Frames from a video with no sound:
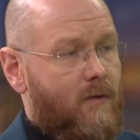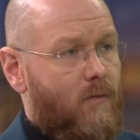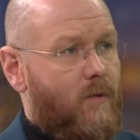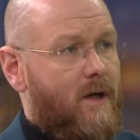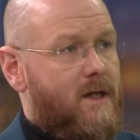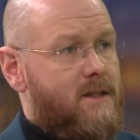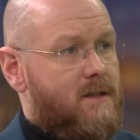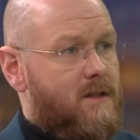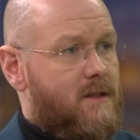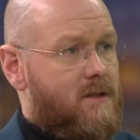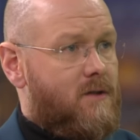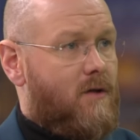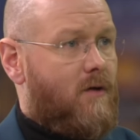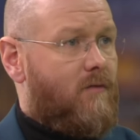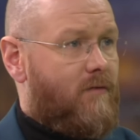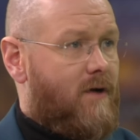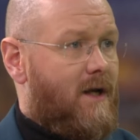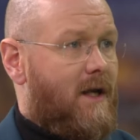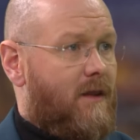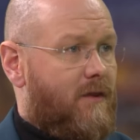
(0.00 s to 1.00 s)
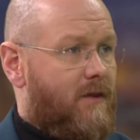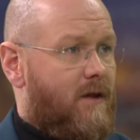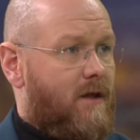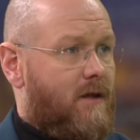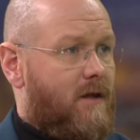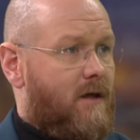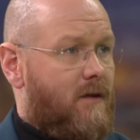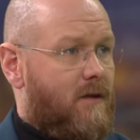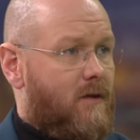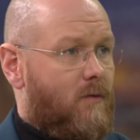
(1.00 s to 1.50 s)
the West is not really
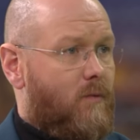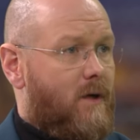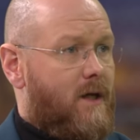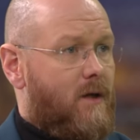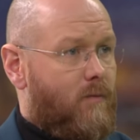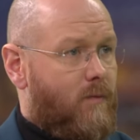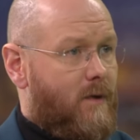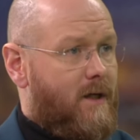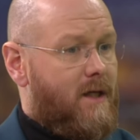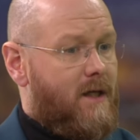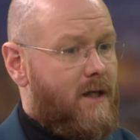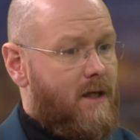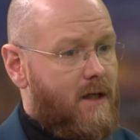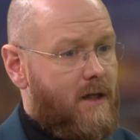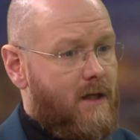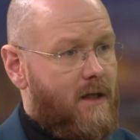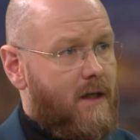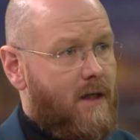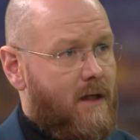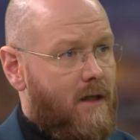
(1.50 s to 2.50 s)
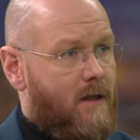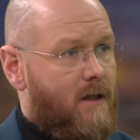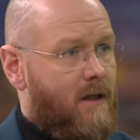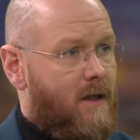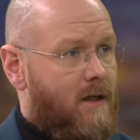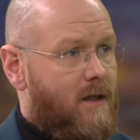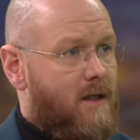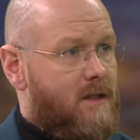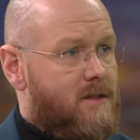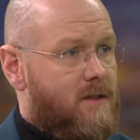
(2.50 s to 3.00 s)
thinking the way we here in,
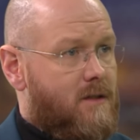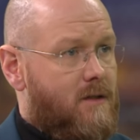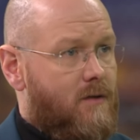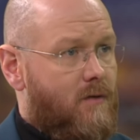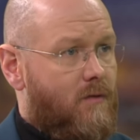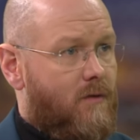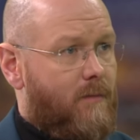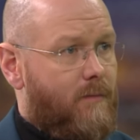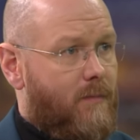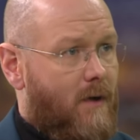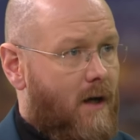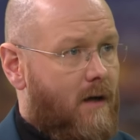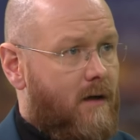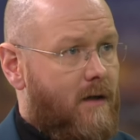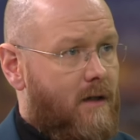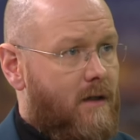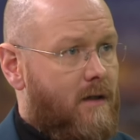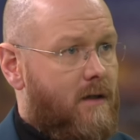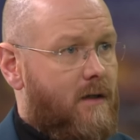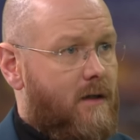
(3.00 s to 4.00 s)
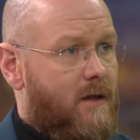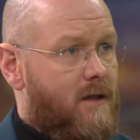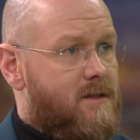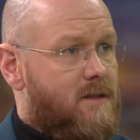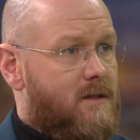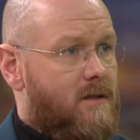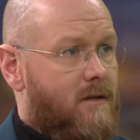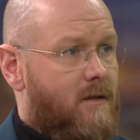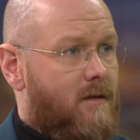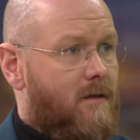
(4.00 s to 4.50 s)
in Eastern Europe, uh, uh
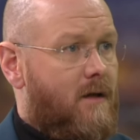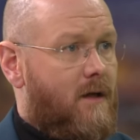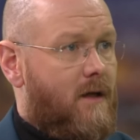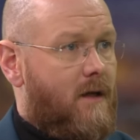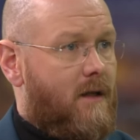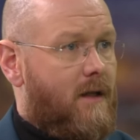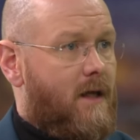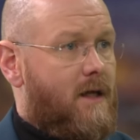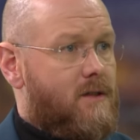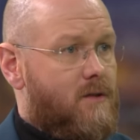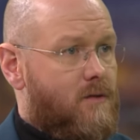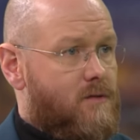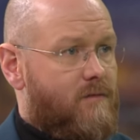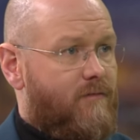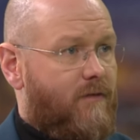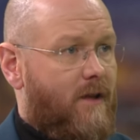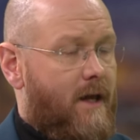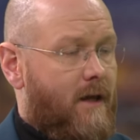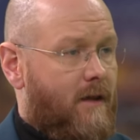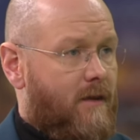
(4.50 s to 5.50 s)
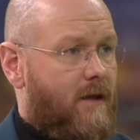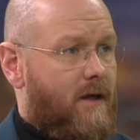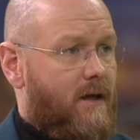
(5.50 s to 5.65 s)
Eastern NATO's flank